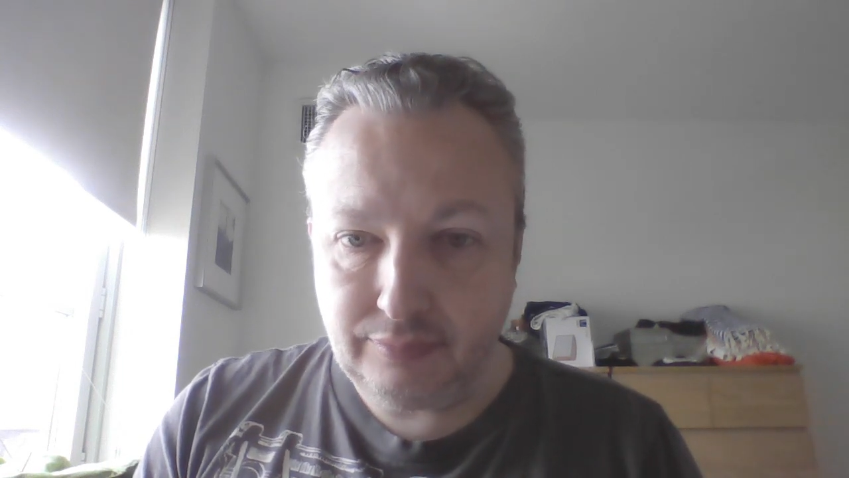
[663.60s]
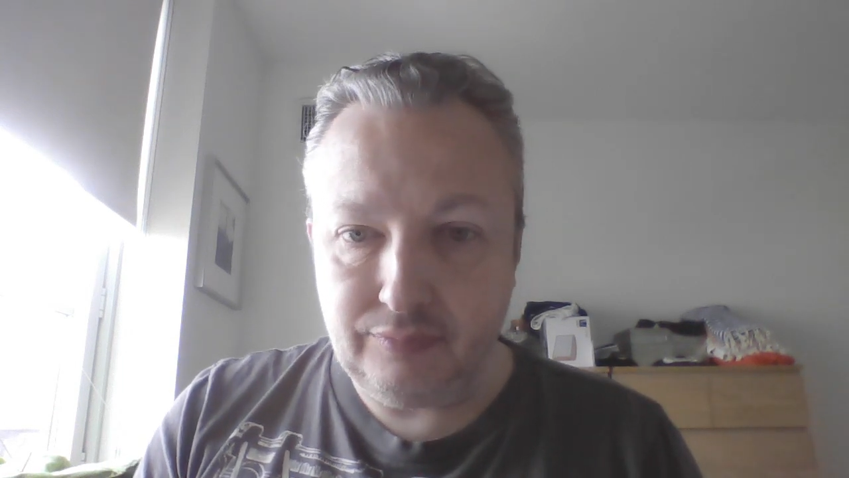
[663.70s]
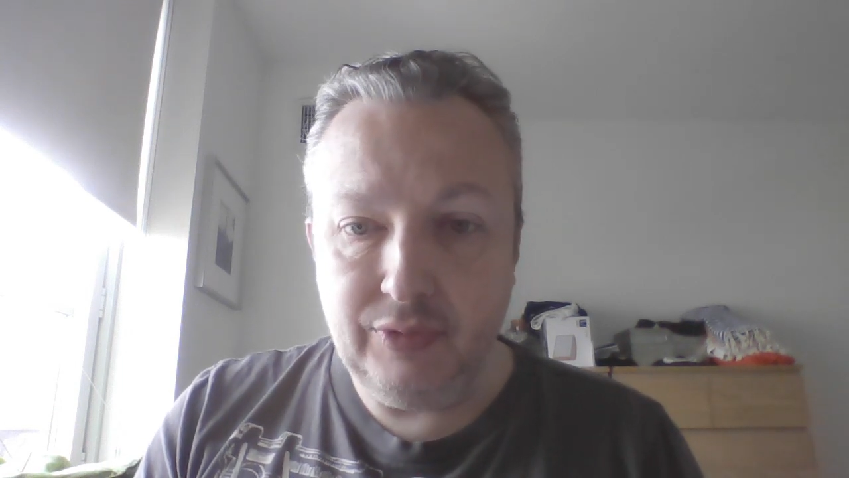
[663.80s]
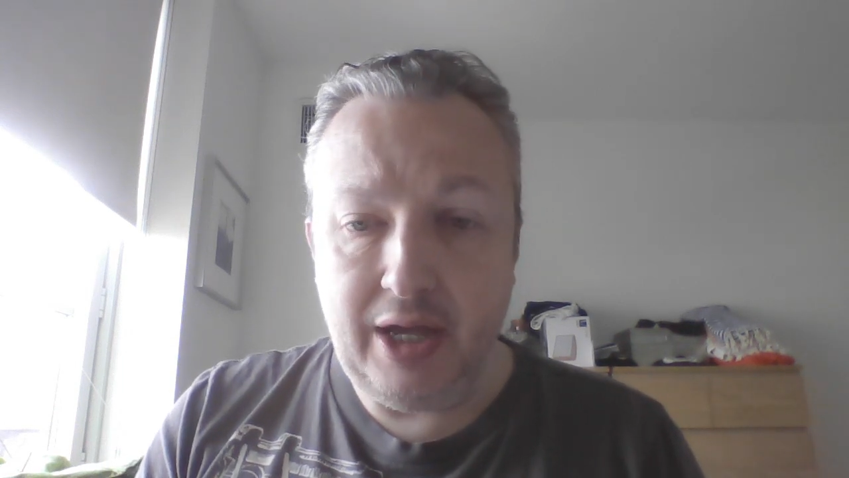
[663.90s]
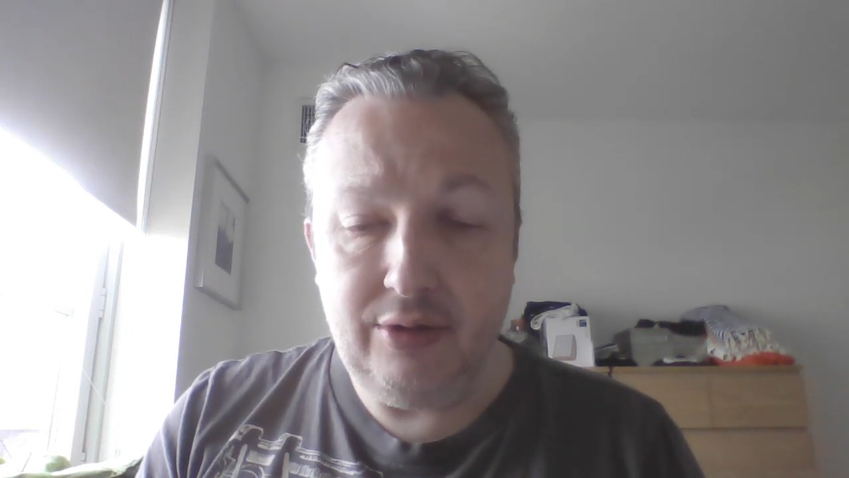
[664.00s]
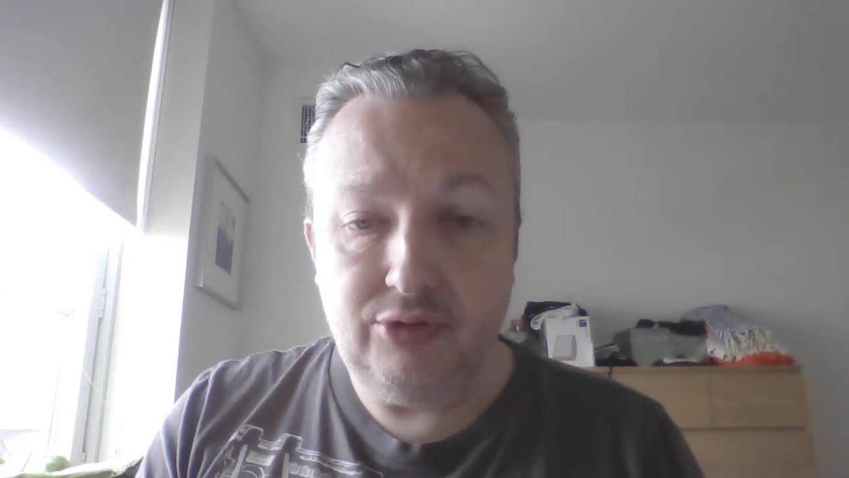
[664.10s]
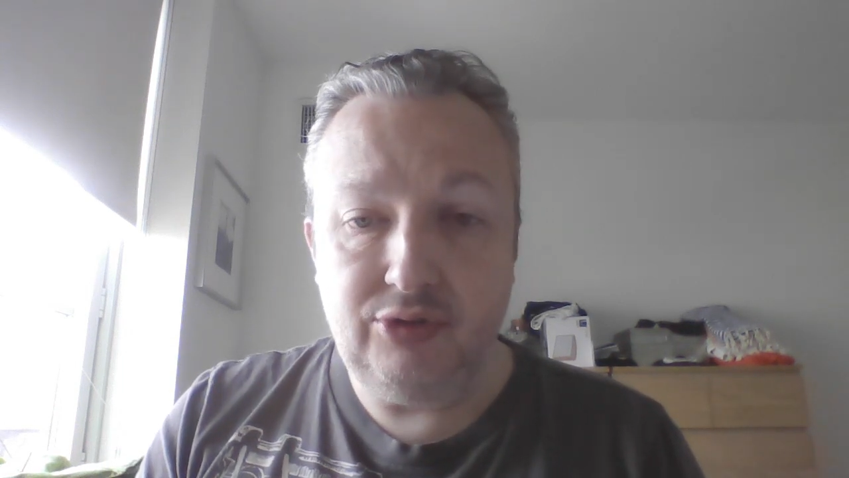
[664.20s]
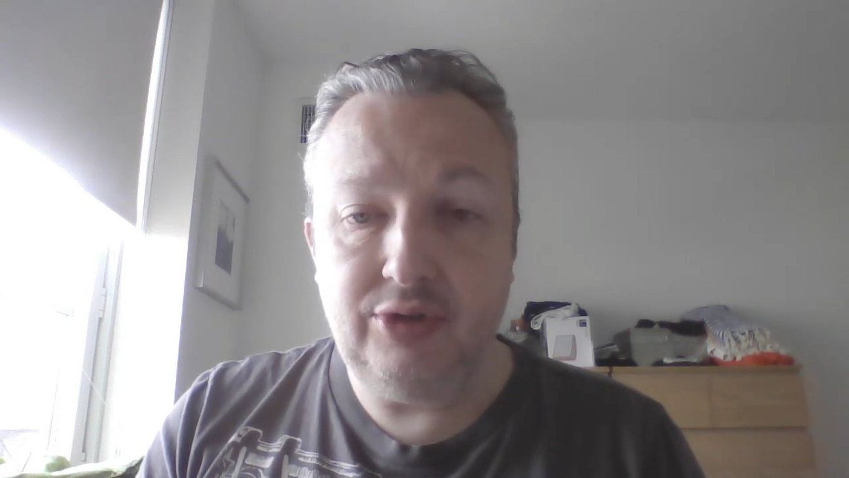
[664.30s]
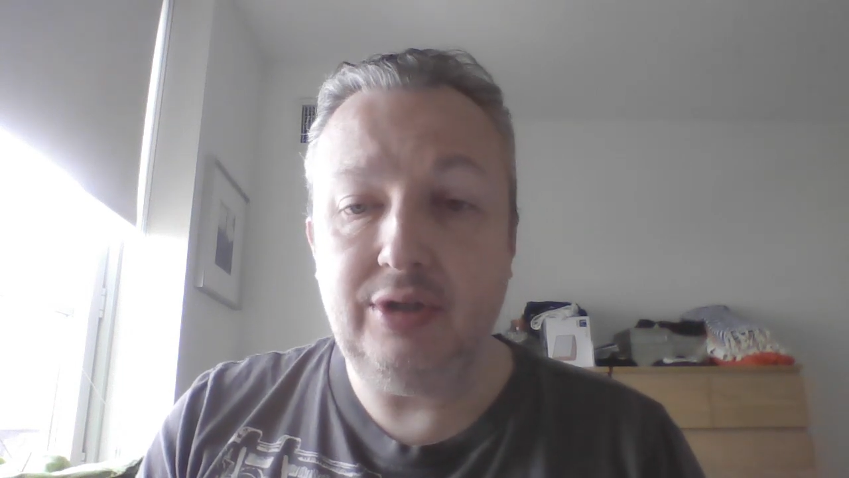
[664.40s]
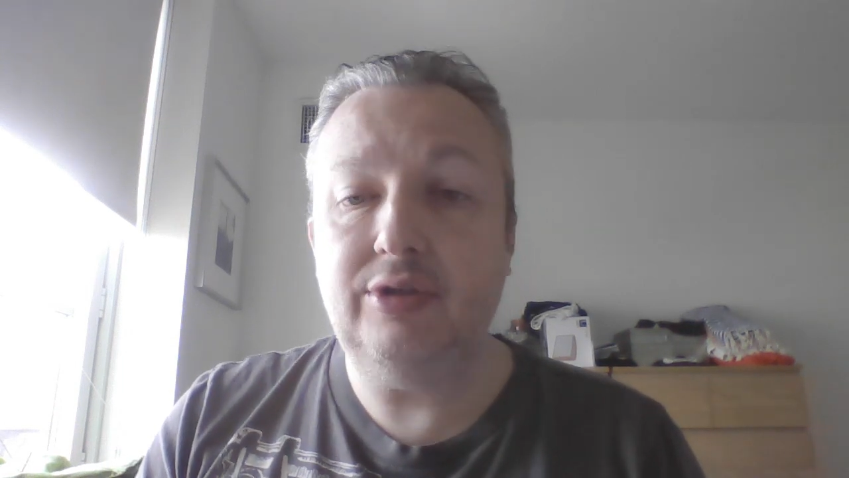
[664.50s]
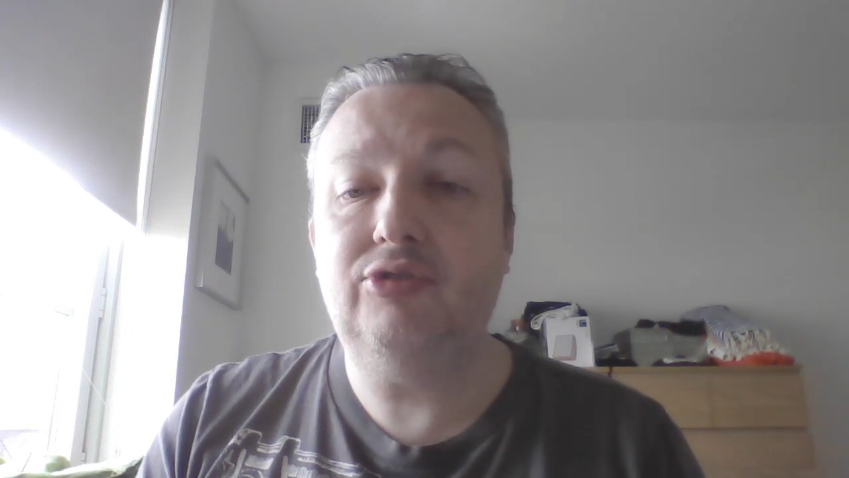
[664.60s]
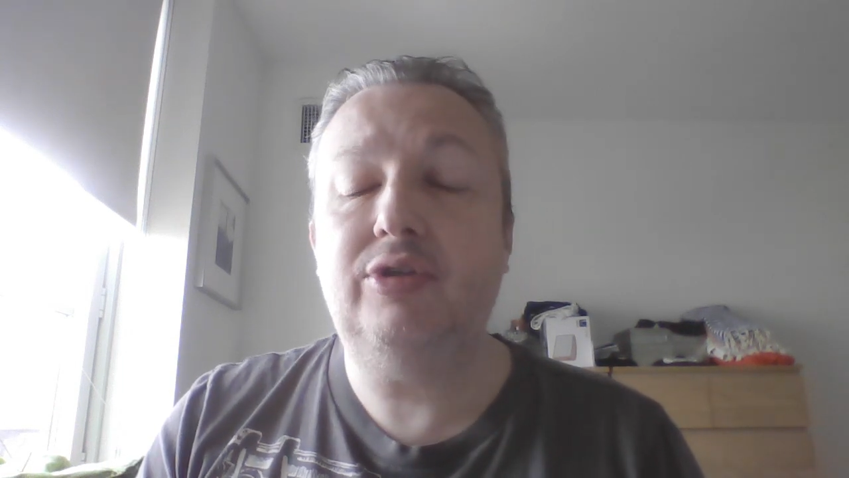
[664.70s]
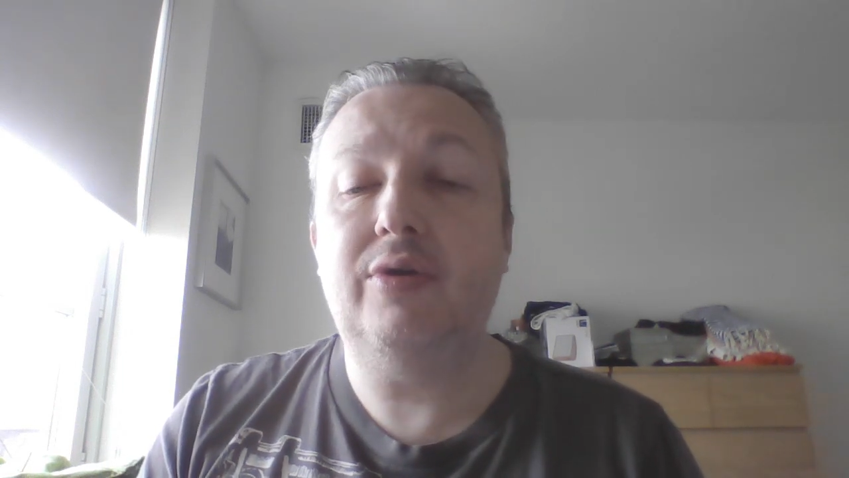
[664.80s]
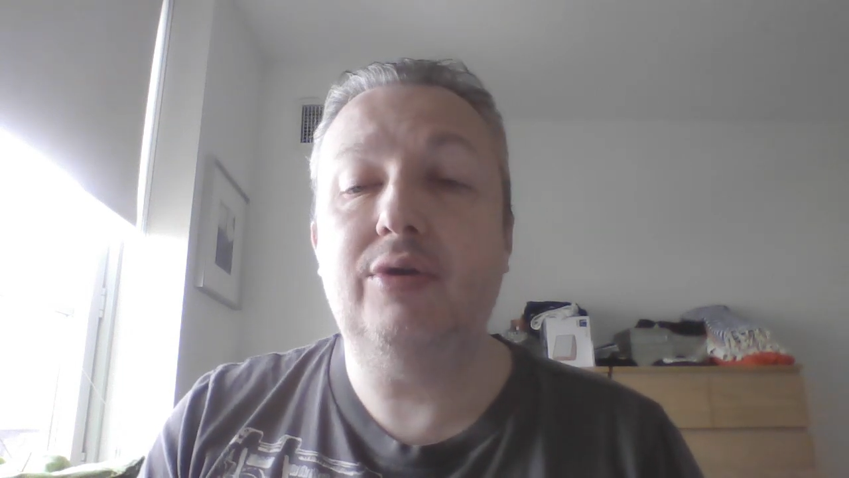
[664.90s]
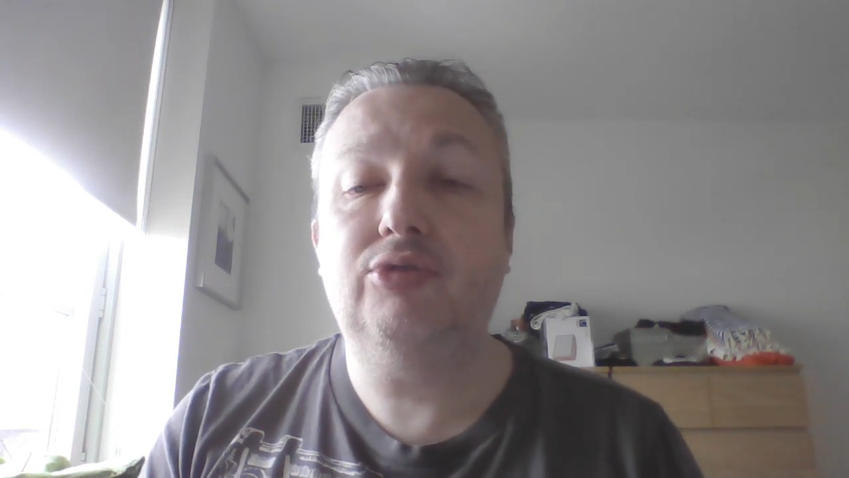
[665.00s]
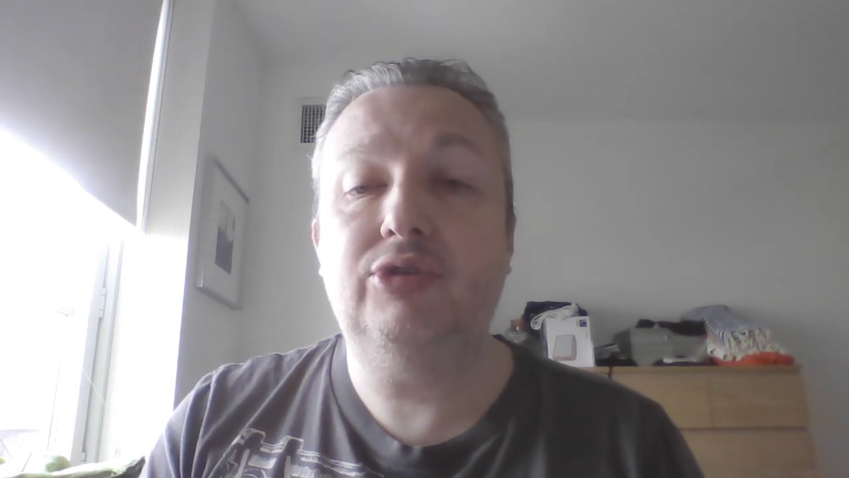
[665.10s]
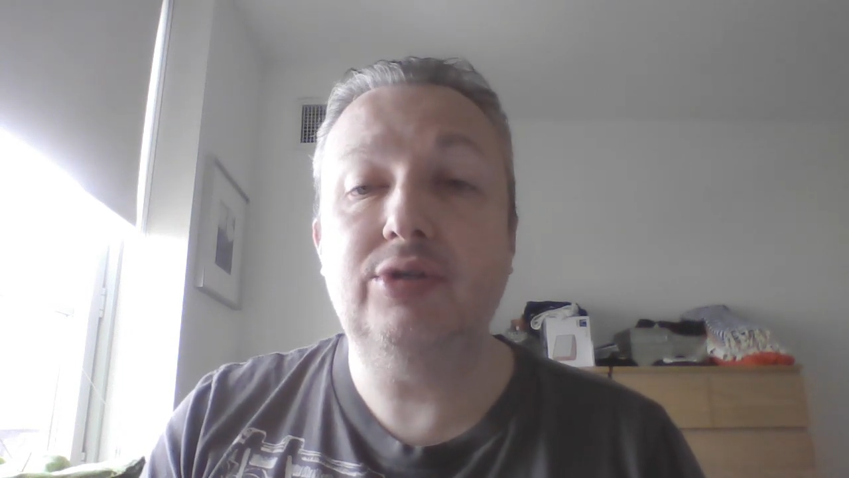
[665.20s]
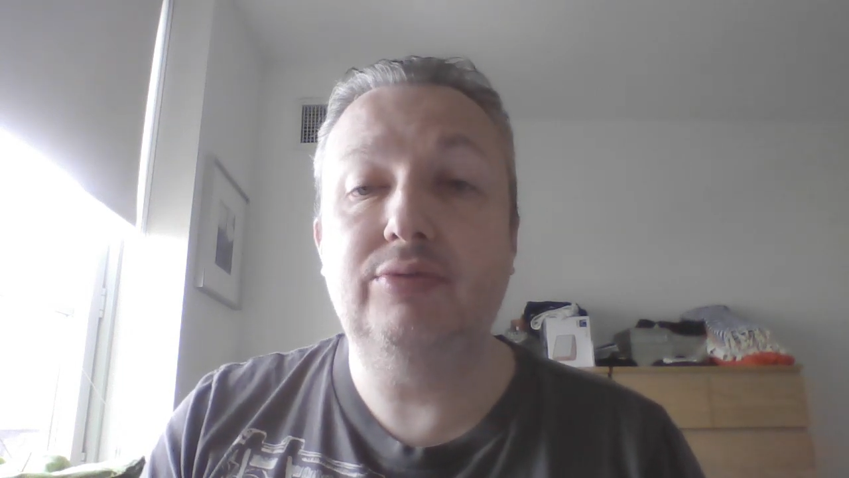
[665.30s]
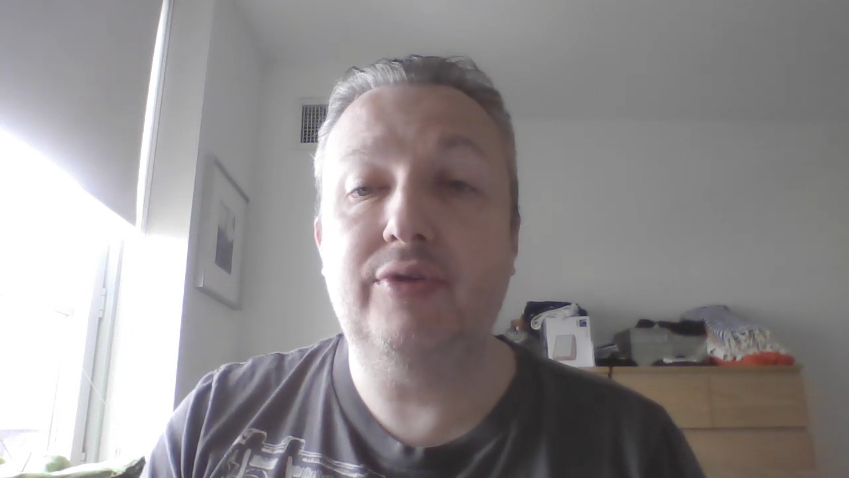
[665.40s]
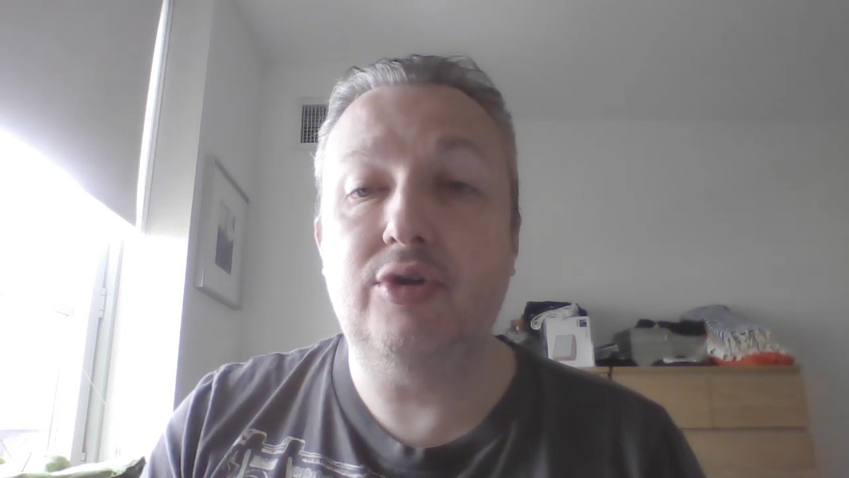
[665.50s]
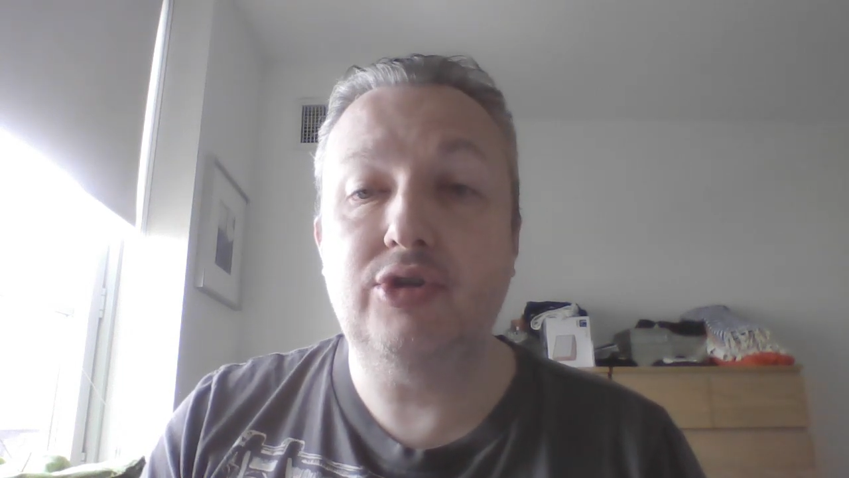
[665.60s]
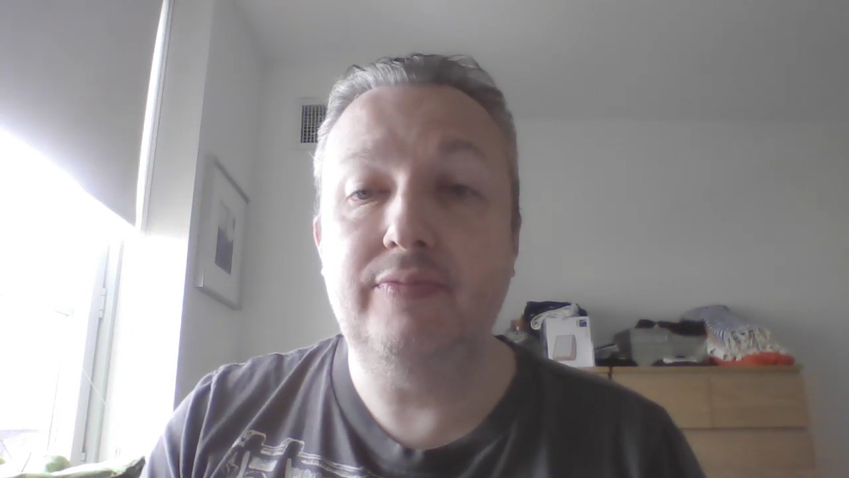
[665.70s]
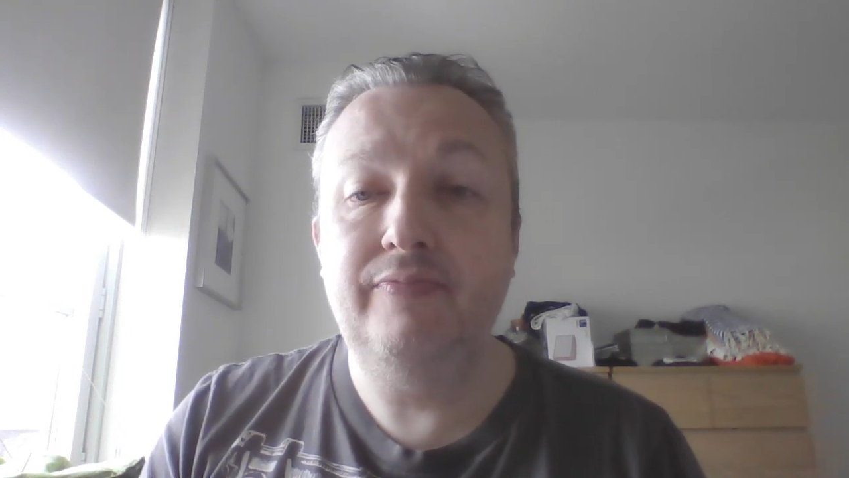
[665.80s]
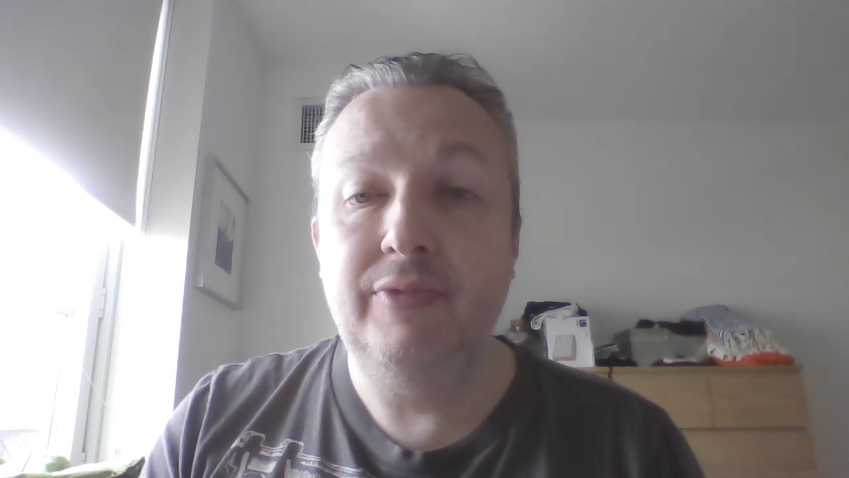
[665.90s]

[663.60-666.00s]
Now, the, stereo single version